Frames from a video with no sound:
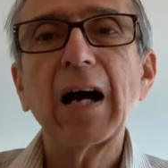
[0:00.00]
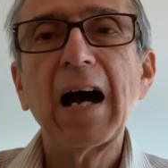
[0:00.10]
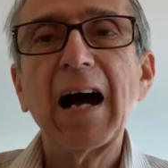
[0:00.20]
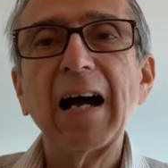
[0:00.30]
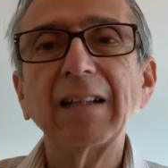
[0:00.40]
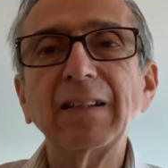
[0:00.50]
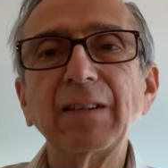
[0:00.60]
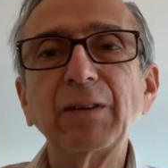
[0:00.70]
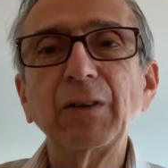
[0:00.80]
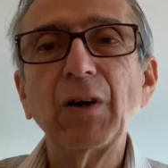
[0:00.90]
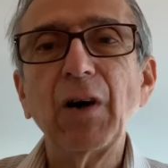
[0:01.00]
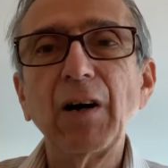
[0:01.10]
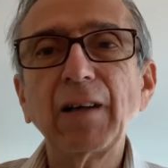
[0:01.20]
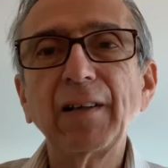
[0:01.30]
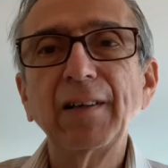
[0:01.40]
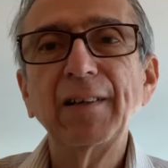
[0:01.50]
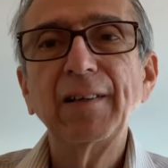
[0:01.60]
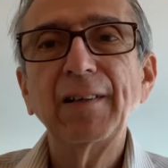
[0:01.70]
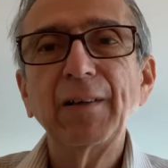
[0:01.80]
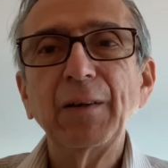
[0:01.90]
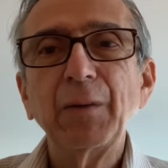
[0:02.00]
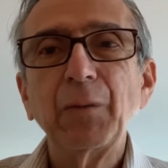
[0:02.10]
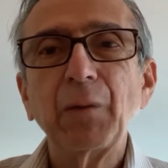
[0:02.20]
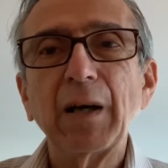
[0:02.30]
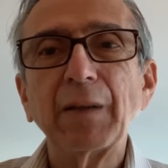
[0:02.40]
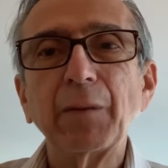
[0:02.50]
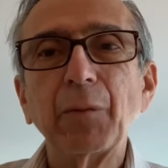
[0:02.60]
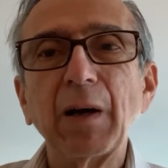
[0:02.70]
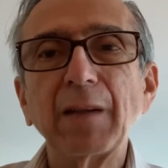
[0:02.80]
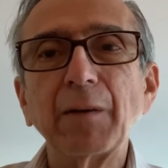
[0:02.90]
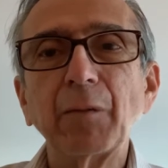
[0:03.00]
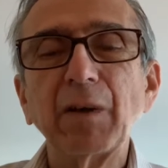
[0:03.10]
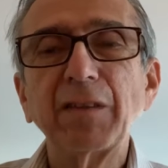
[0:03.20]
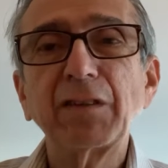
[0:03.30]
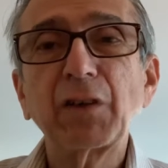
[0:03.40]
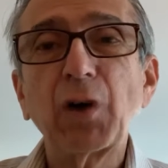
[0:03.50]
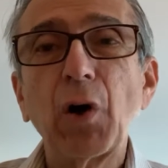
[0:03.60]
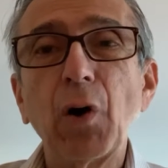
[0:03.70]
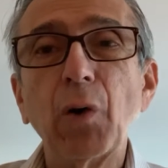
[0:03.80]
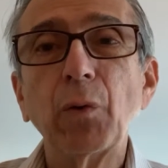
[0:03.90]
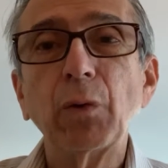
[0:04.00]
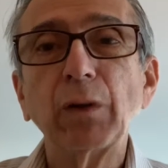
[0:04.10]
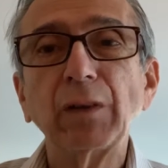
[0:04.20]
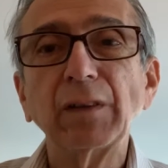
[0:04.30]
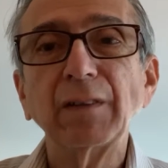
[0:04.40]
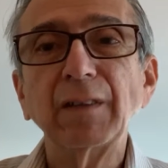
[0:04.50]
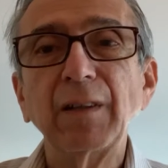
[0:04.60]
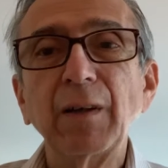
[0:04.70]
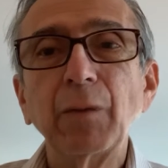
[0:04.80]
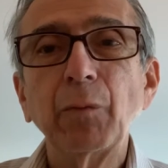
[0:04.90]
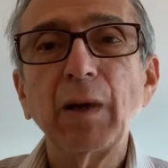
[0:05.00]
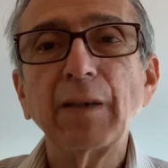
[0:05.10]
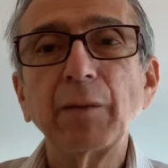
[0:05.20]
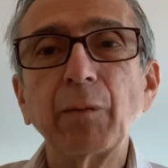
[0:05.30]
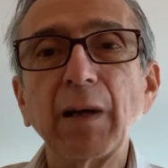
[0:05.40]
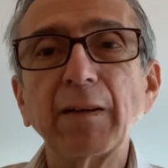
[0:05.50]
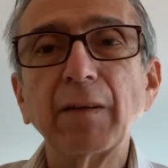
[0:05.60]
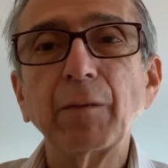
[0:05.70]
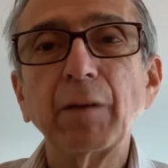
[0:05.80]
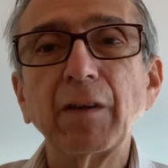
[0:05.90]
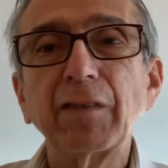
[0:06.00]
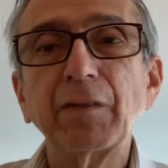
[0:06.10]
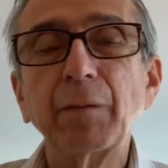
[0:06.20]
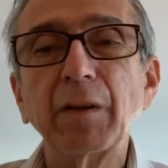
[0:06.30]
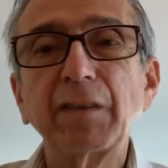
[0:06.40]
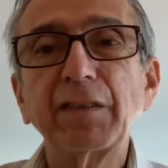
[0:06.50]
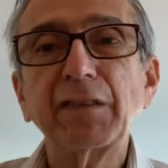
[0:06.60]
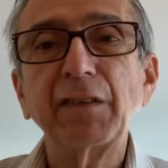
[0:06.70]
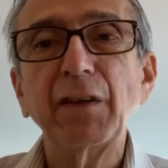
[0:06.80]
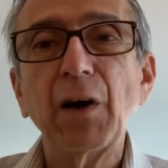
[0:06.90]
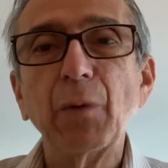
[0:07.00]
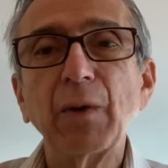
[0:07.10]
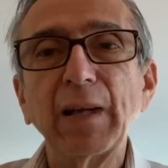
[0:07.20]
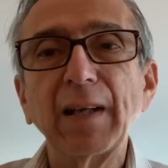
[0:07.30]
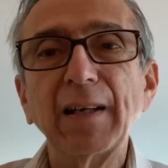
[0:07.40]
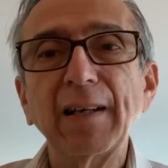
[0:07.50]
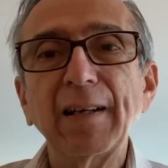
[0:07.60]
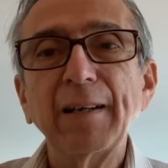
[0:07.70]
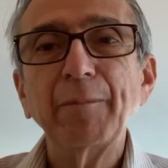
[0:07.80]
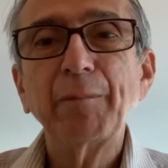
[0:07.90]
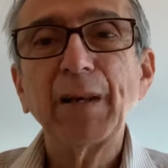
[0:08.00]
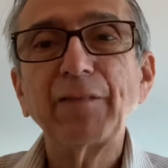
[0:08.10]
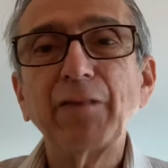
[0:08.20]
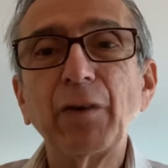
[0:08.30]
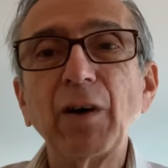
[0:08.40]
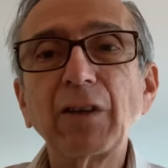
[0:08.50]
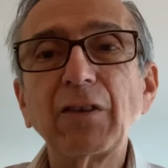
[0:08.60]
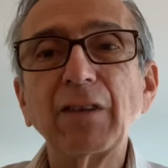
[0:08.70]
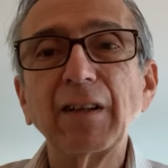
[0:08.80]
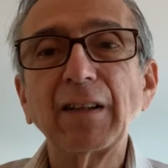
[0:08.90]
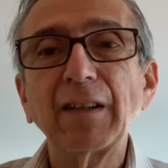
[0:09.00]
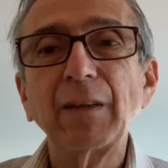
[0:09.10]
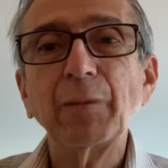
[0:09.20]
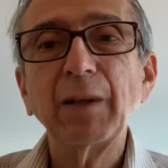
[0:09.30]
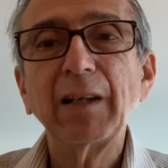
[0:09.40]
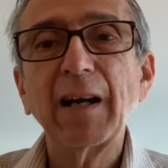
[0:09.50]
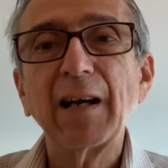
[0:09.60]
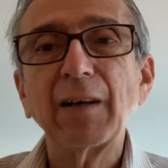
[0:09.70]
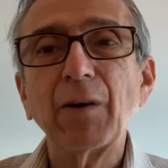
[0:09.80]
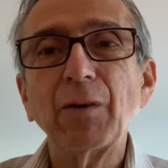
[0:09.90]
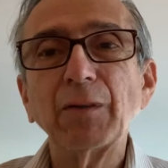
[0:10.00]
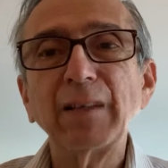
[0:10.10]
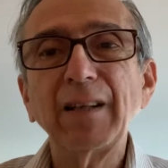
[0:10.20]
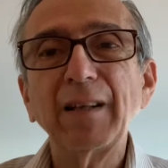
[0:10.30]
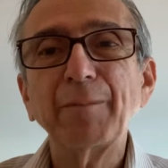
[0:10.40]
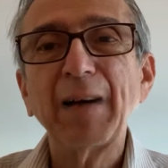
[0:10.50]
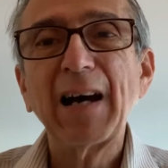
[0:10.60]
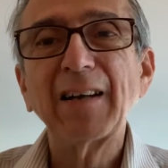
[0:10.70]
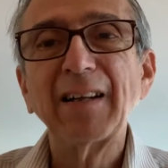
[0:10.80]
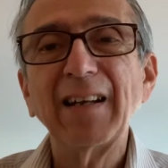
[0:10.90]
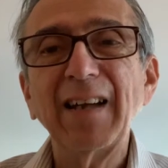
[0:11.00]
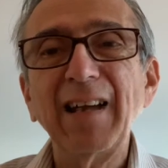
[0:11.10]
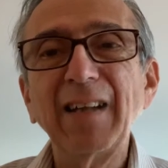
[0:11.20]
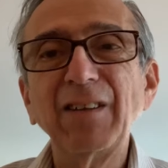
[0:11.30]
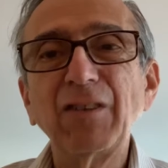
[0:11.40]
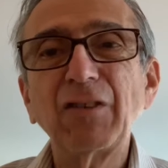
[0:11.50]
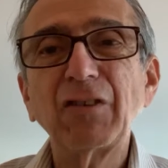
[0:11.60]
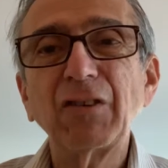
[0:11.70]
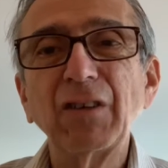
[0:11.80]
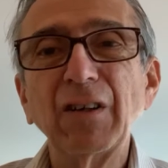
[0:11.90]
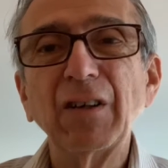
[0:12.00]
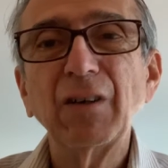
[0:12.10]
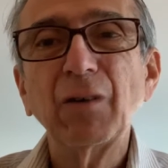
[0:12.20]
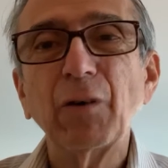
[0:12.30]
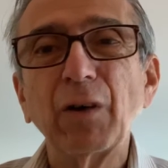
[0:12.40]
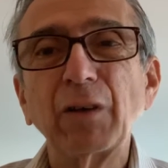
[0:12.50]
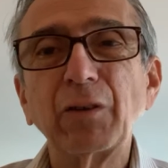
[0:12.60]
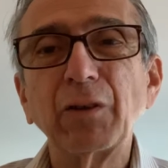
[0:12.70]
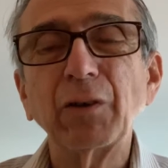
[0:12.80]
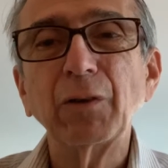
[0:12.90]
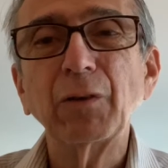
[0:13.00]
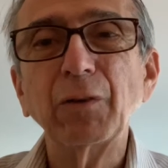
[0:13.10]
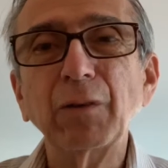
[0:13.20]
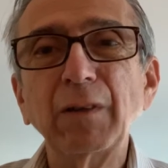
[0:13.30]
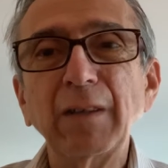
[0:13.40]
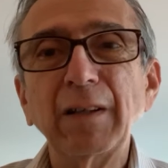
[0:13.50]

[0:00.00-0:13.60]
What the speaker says: Island, New York, where the weather was cold, where the weather was snowy. But fortunately, we got only about an inch or two